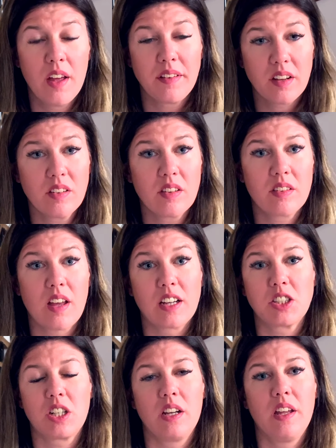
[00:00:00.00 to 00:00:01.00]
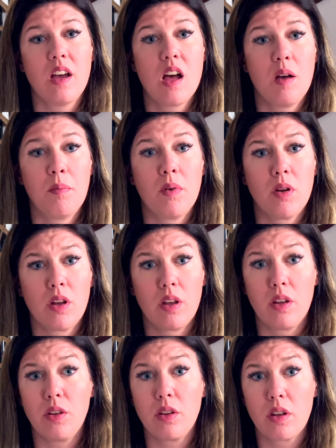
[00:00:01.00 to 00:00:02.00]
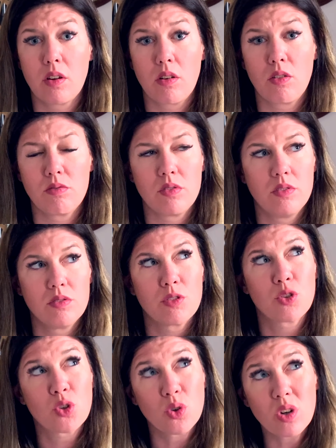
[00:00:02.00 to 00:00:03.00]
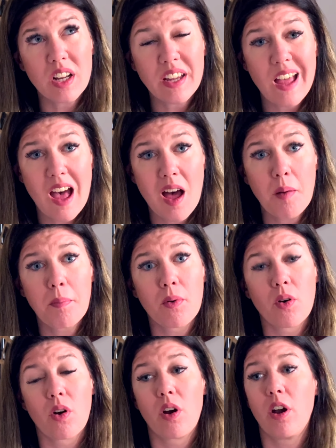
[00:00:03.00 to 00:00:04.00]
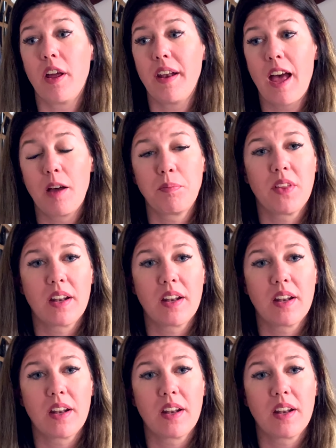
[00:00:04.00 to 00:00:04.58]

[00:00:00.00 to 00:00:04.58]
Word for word: This is actually um, a schooling app or an app that